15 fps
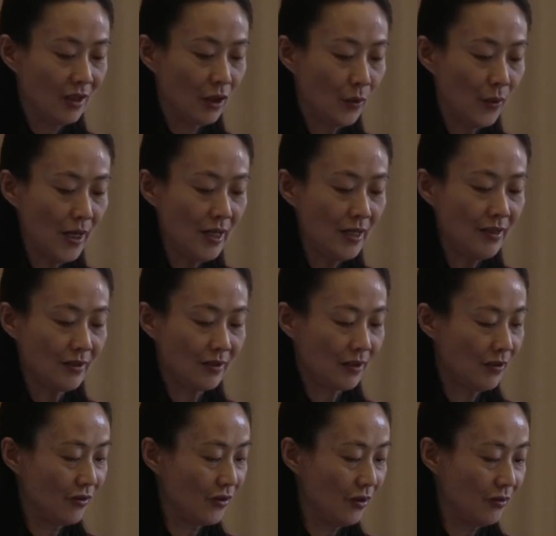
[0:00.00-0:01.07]
Crane is
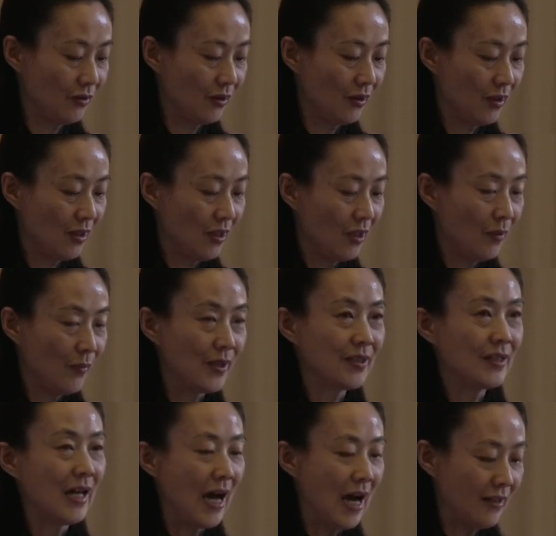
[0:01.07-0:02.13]
concerned
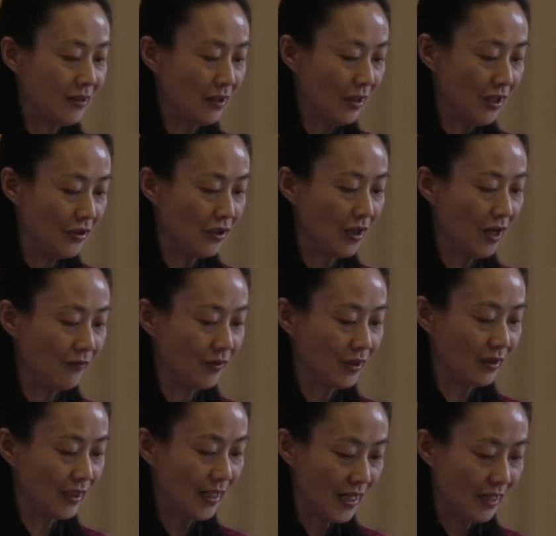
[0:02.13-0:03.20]
with the isolation of
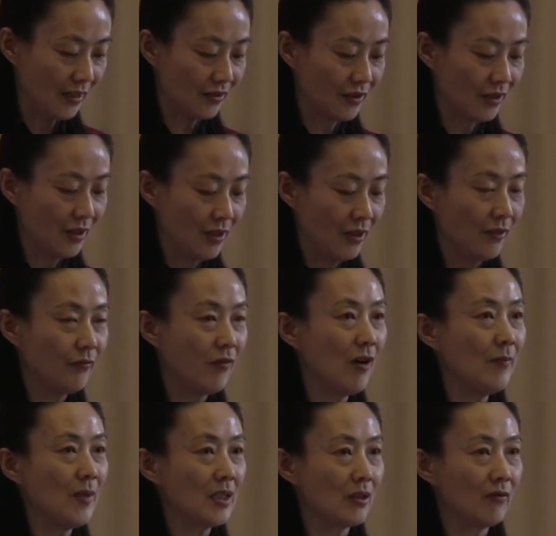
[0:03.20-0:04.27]
the text
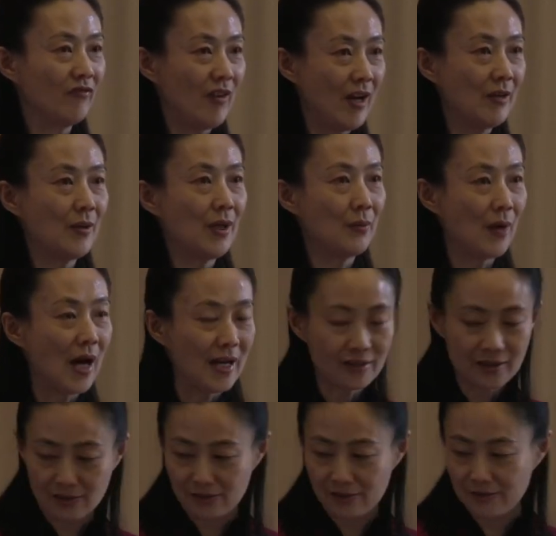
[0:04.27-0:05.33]
from its very
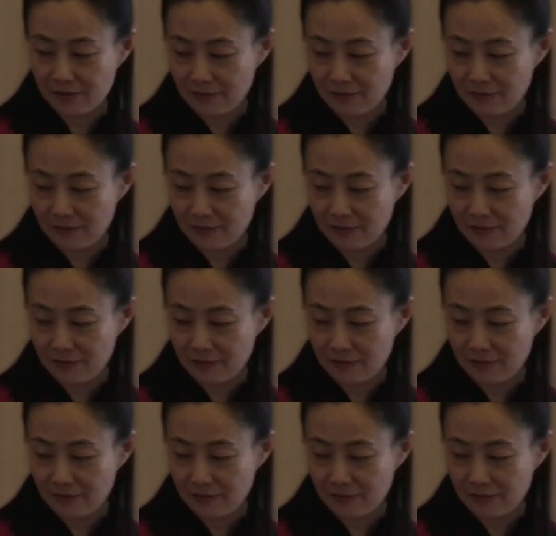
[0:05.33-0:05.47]
writer.